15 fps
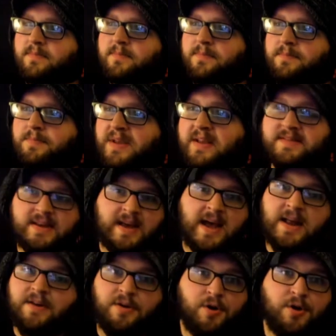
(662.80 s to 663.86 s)
because I
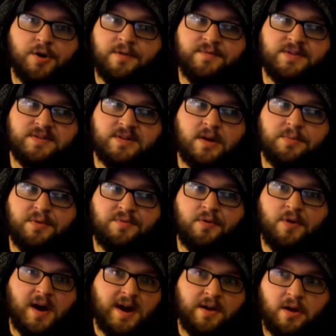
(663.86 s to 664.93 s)
hadn't heard of the song
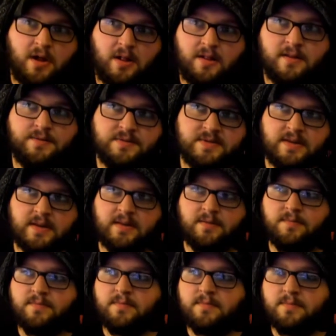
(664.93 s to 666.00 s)
before at all. It was like a
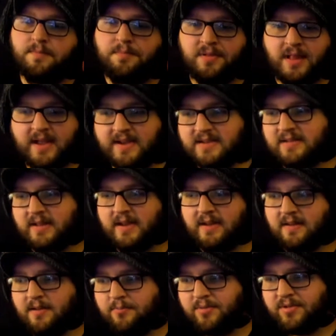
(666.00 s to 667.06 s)
blank
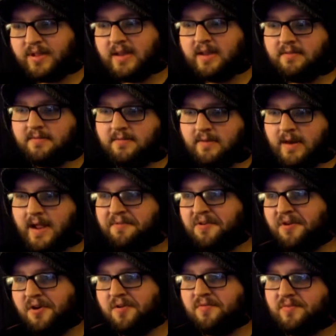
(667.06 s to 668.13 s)
slate, complete, never
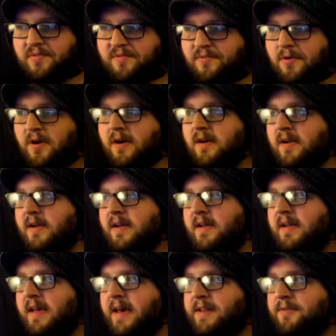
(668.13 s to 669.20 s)
heard of it before,
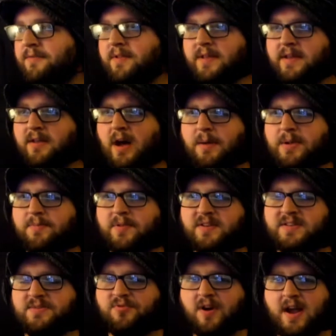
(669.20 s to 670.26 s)
and it really caught me by
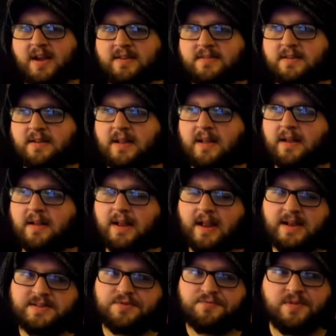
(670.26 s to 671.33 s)
surprise. It
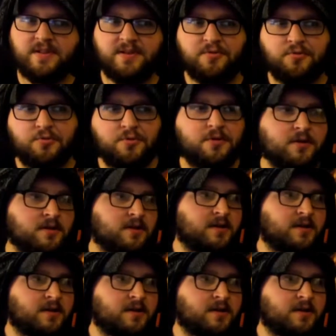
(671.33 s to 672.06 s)
has a really cool,